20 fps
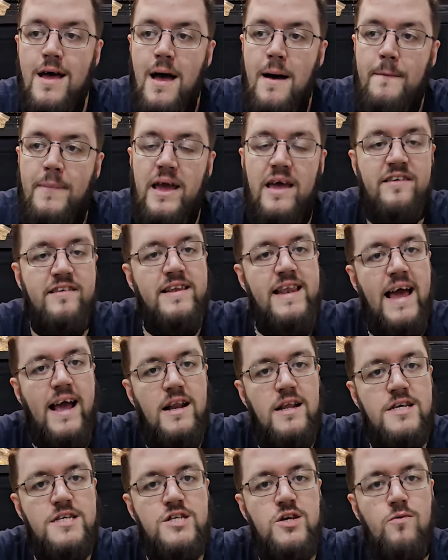But yes,
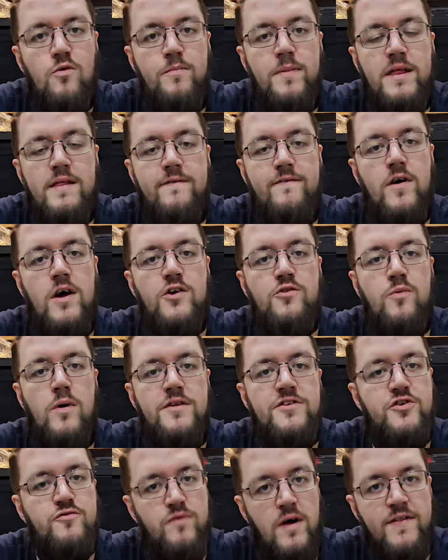Legolas will be the first
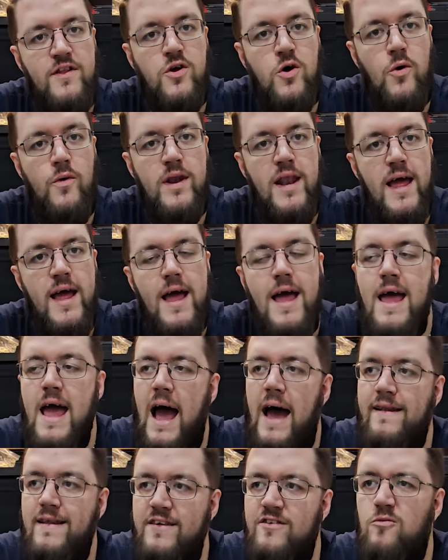one to run the gauntlet,
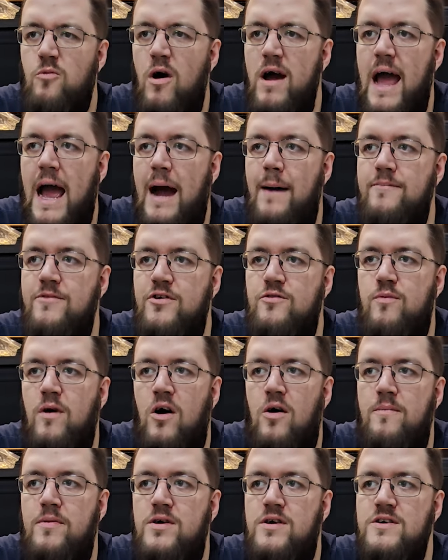and that's quite apt as
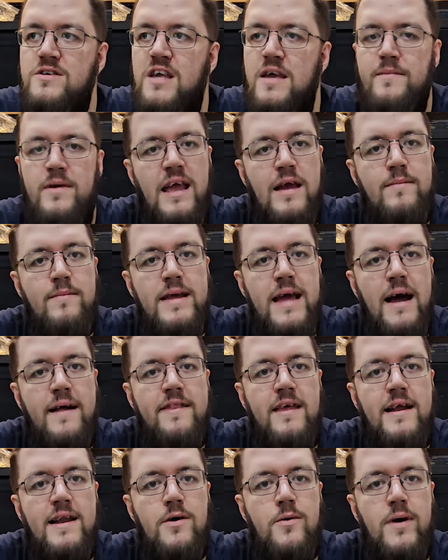well, because him and Gimli had
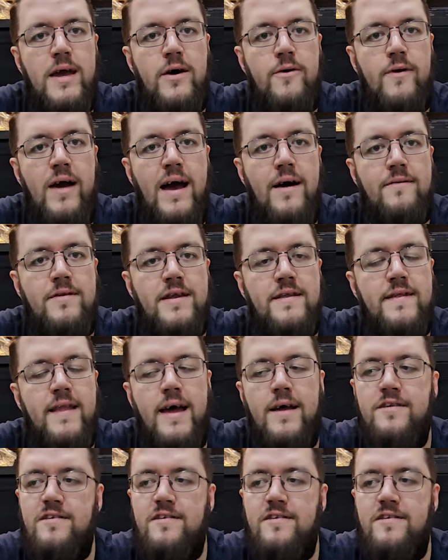their little kill count, didn't they?